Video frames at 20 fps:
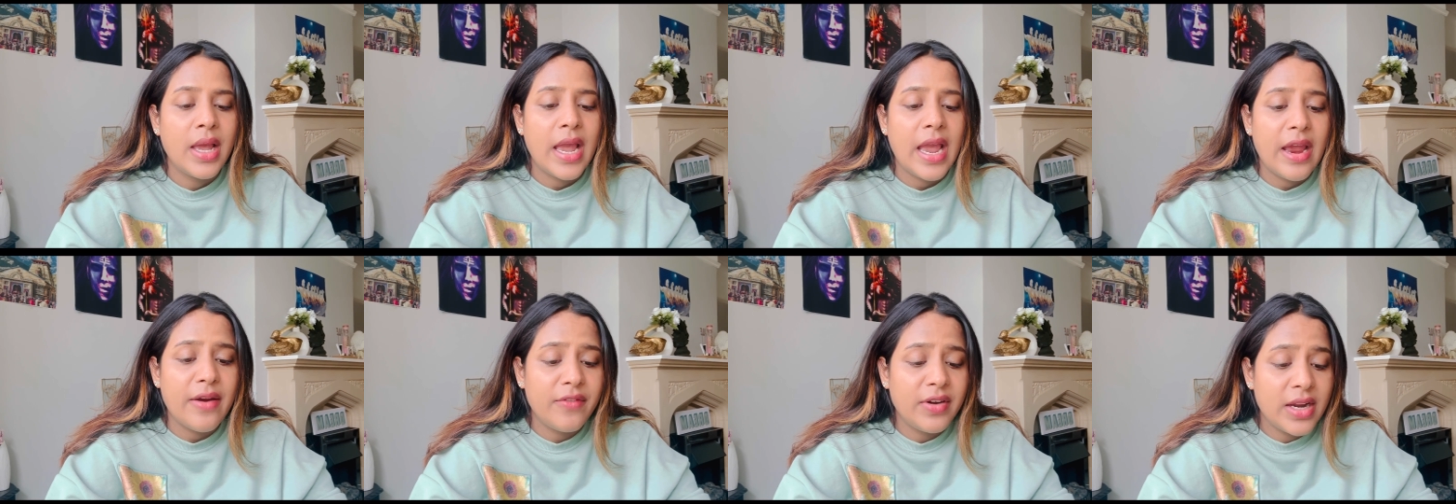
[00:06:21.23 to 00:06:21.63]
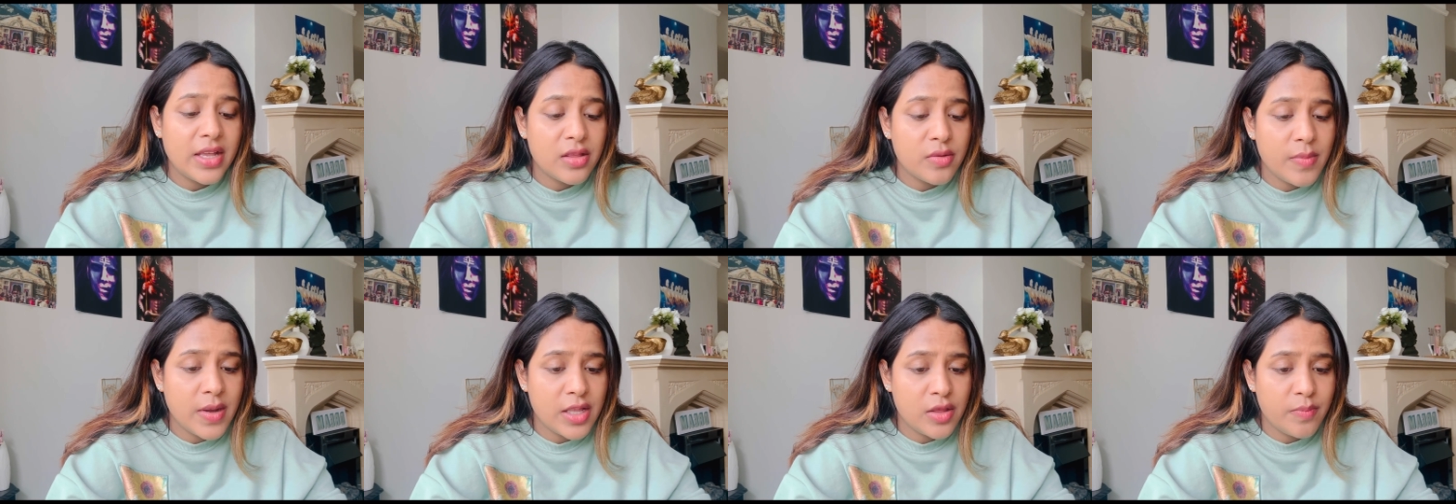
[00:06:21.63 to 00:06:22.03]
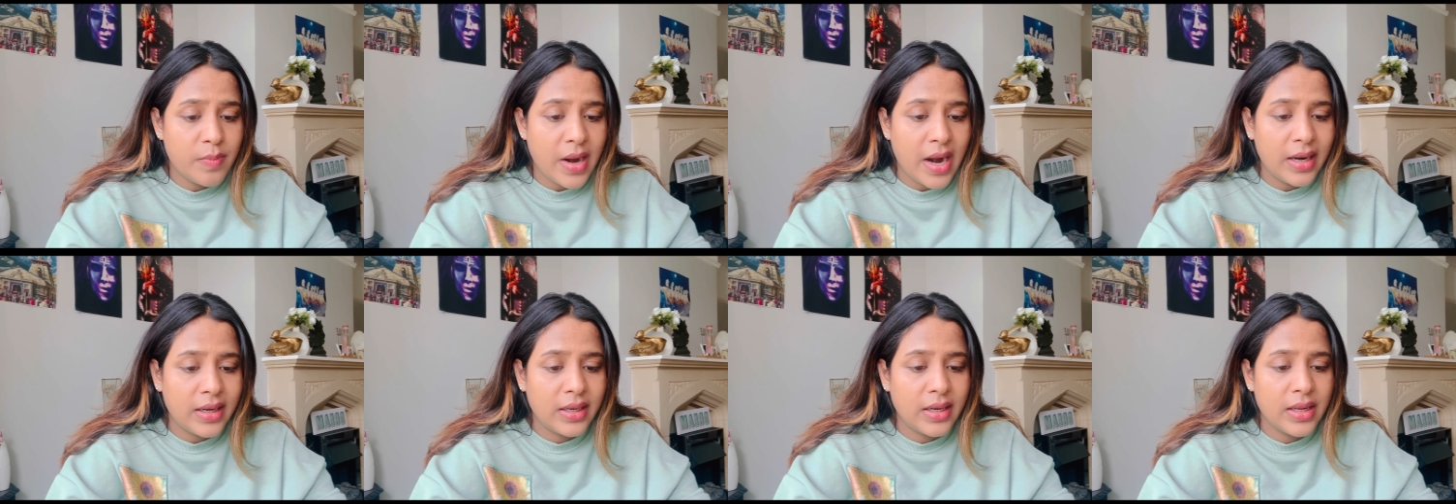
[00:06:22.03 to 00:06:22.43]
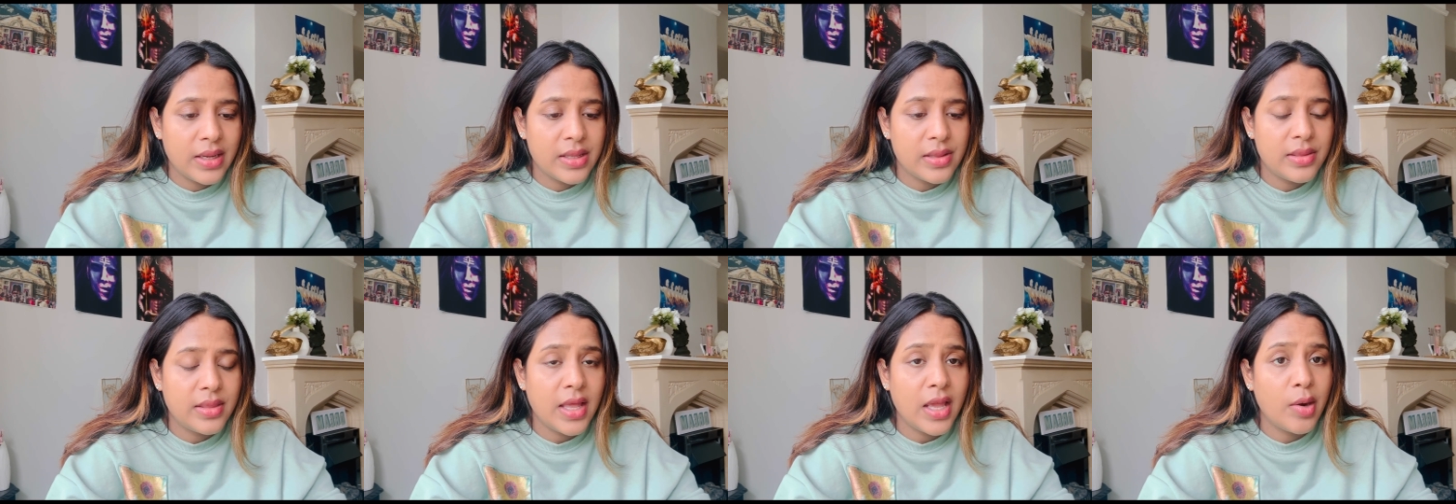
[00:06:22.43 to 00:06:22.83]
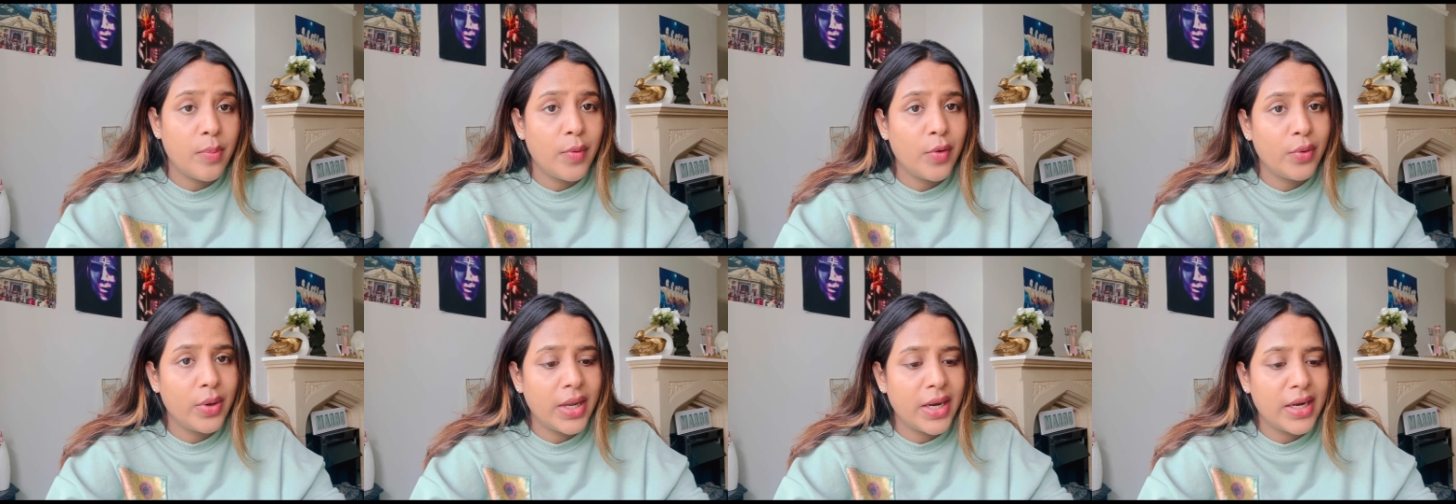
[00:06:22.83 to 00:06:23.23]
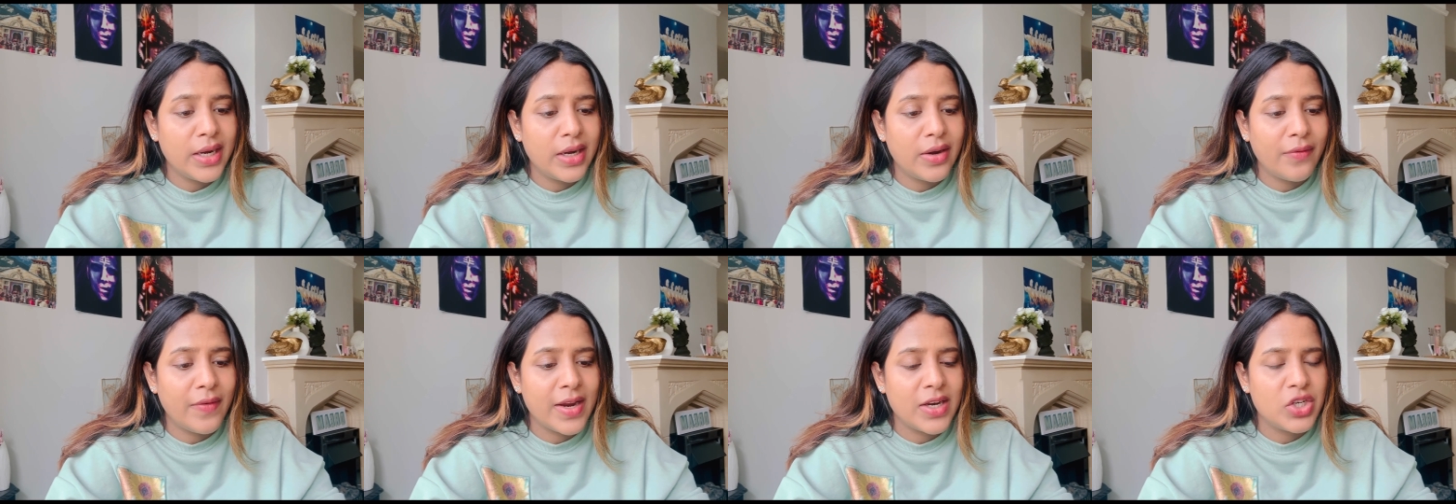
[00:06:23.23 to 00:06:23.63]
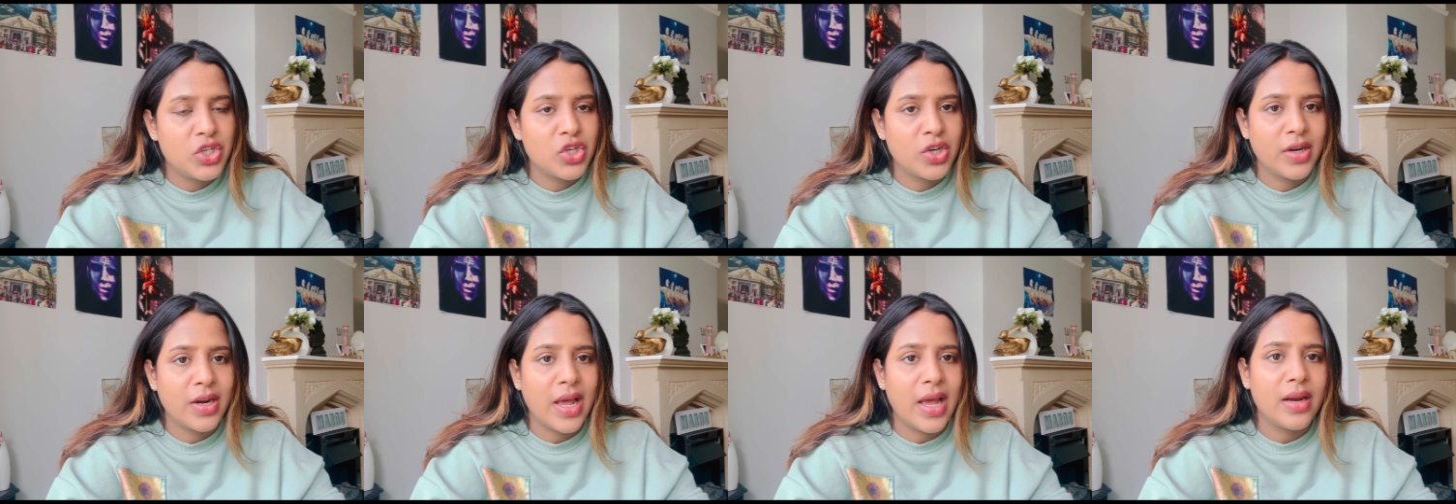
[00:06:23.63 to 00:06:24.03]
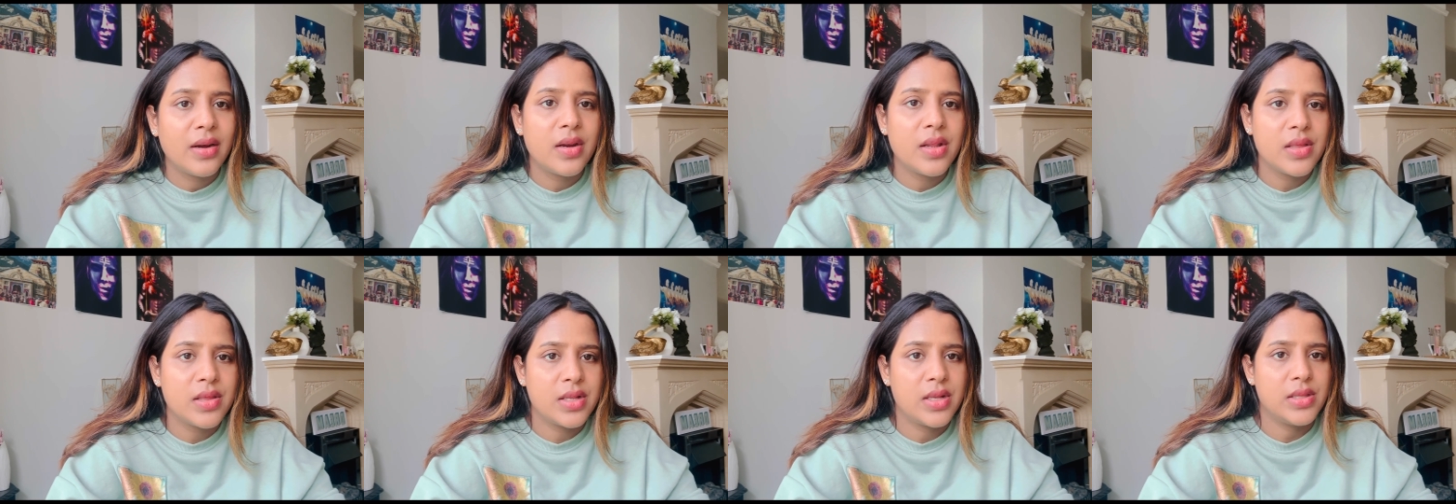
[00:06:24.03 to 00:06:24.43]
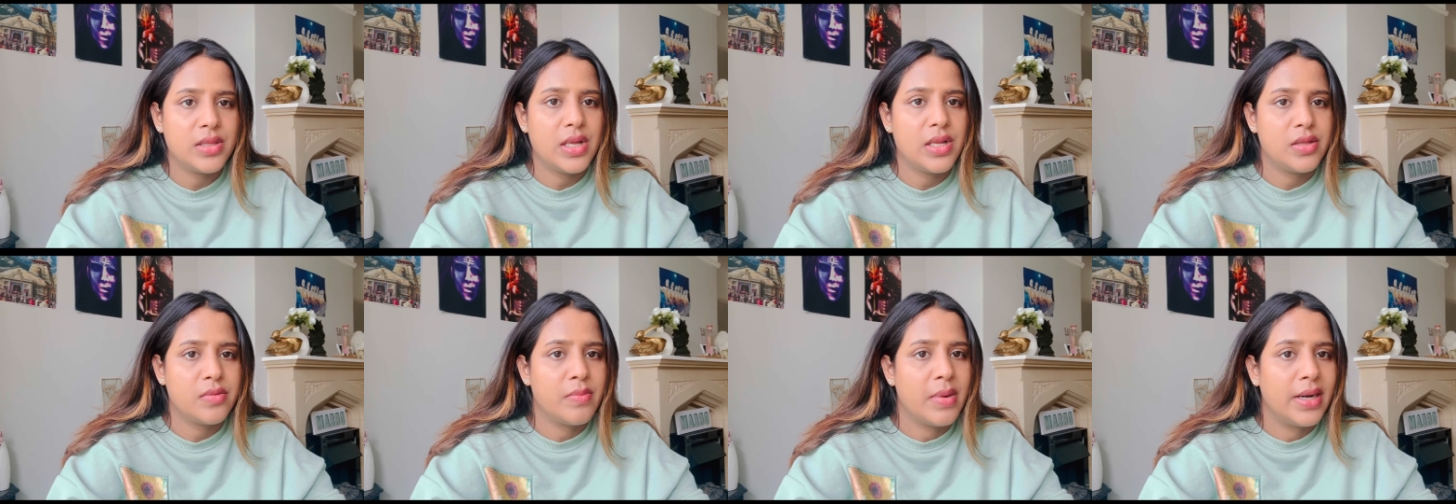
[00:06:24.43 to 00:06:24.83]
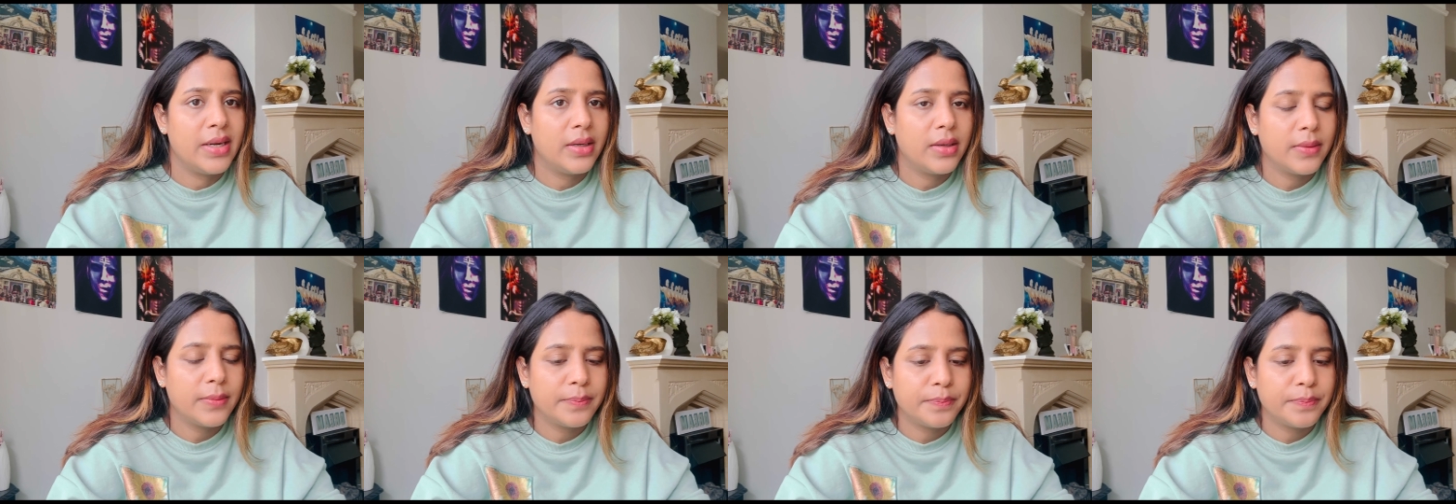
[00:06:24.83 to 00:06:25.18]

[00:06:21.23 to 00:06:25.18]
evidence based practice, therapeutic intervention, and risk assessment.